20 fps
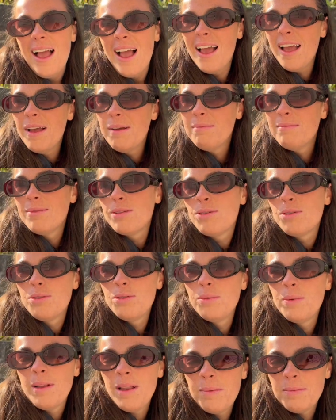Um,
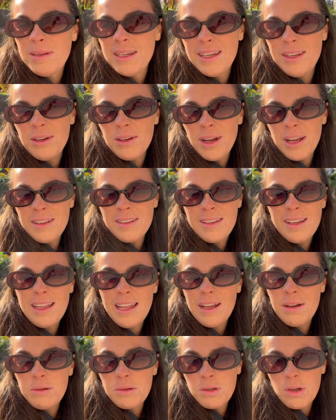so we'll update you as the
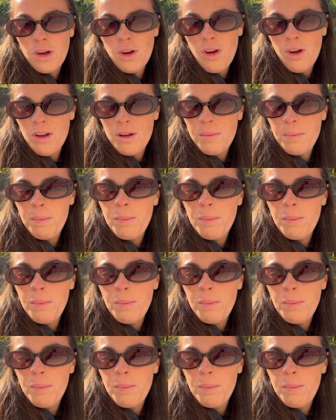day goes on.